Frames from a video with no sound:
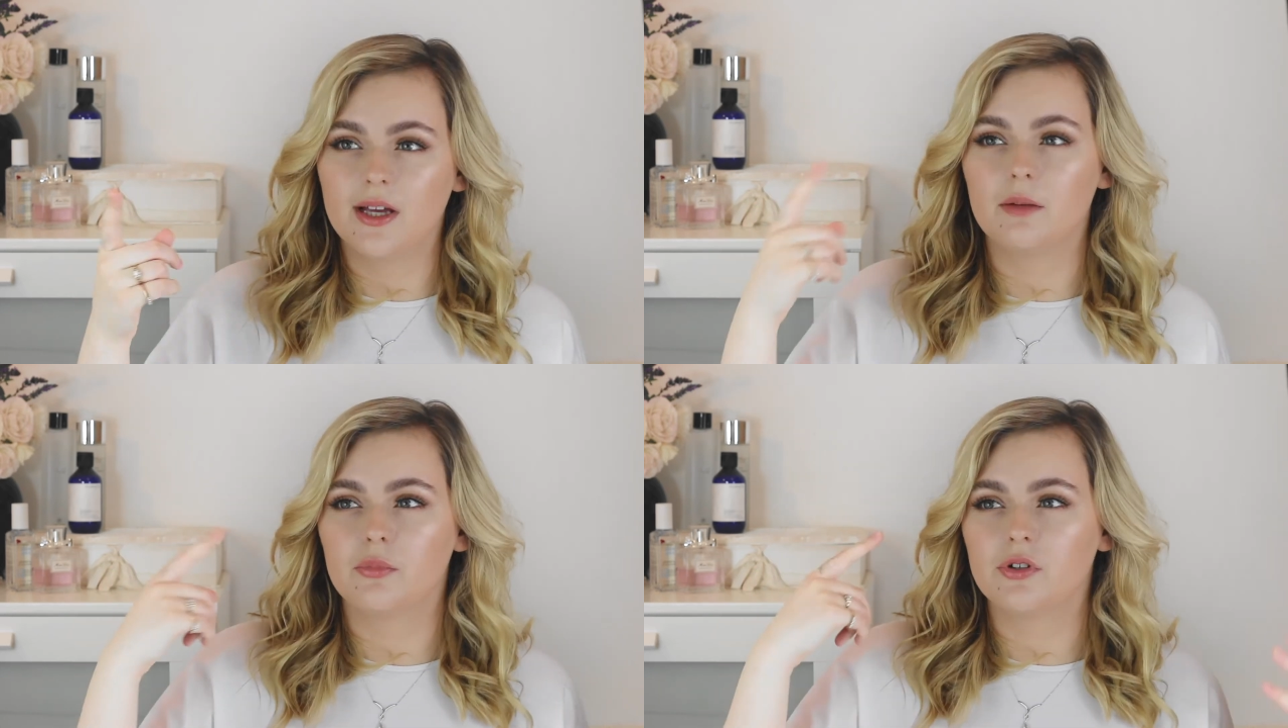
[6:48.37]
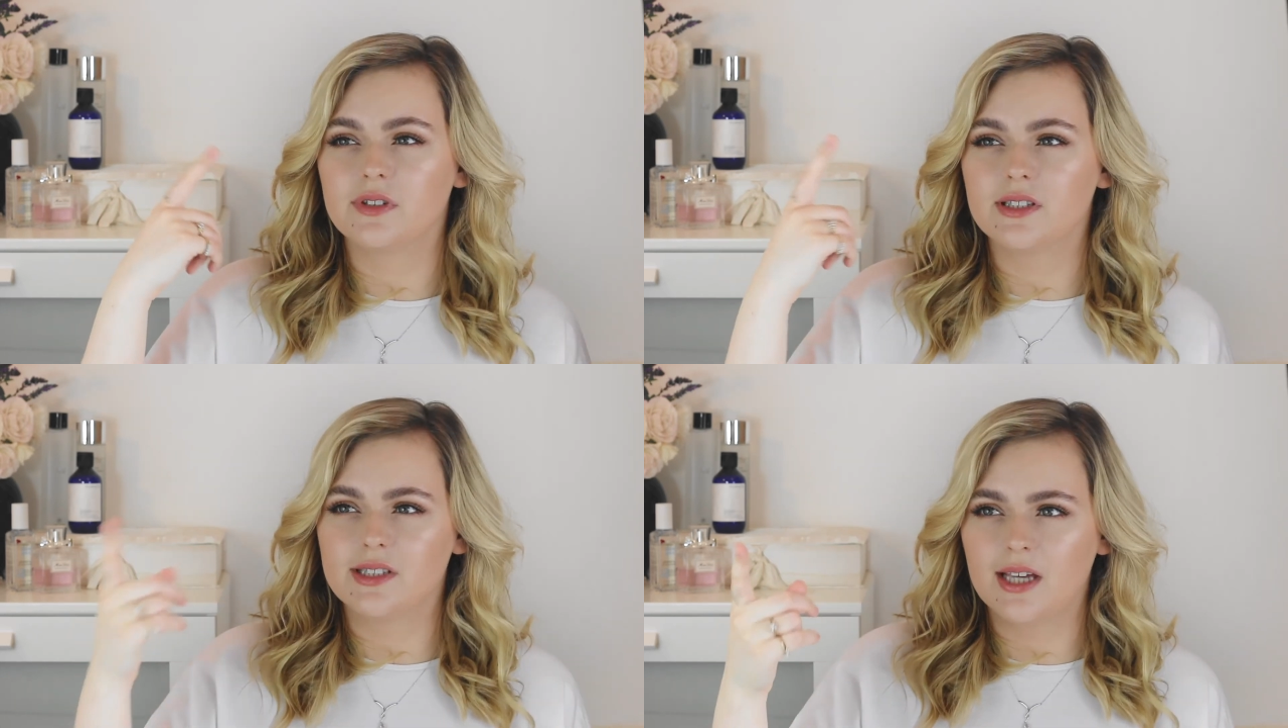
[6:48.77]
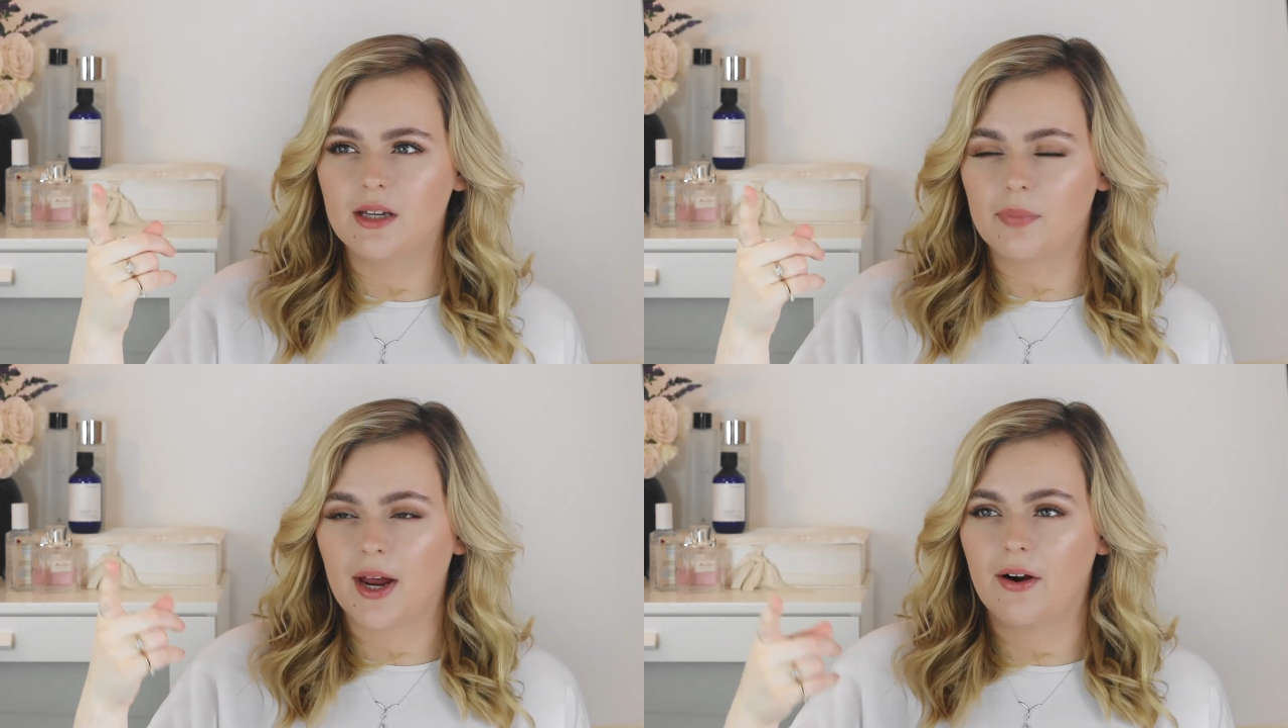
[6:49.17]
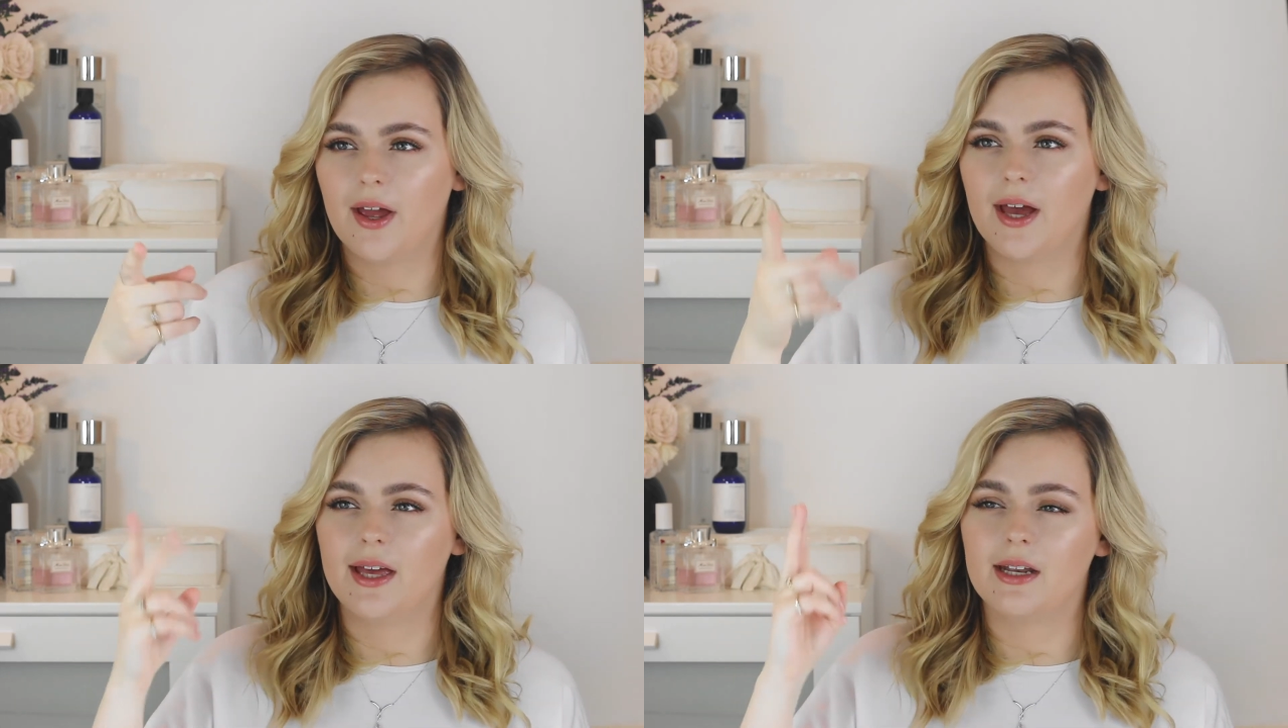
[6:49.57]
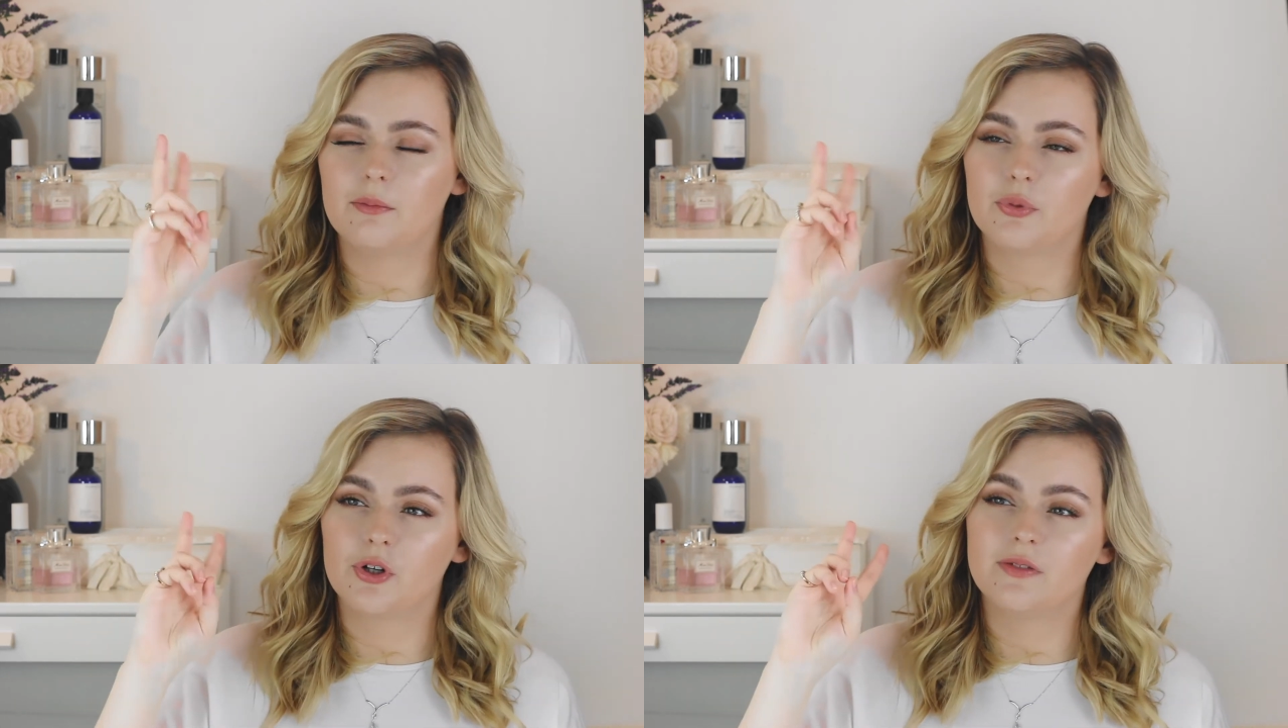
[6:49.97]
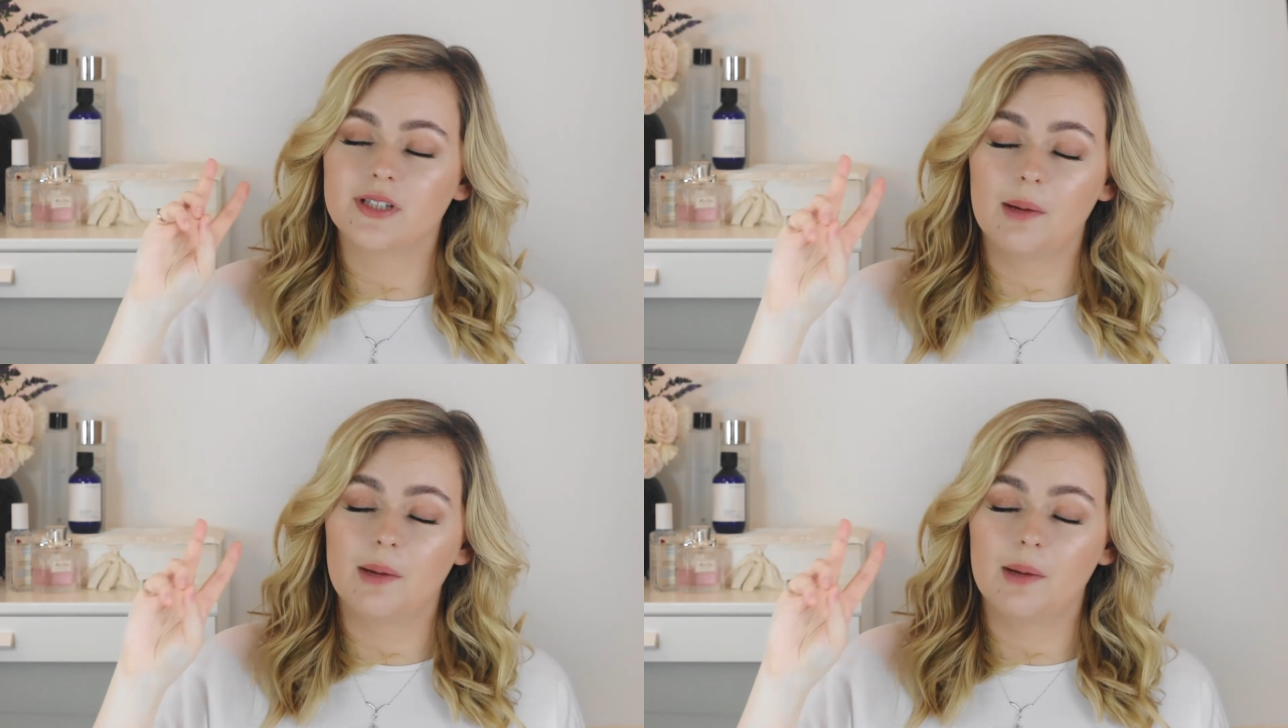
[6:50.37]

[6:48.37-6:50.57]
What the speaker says: It improves the skin barrier, it improves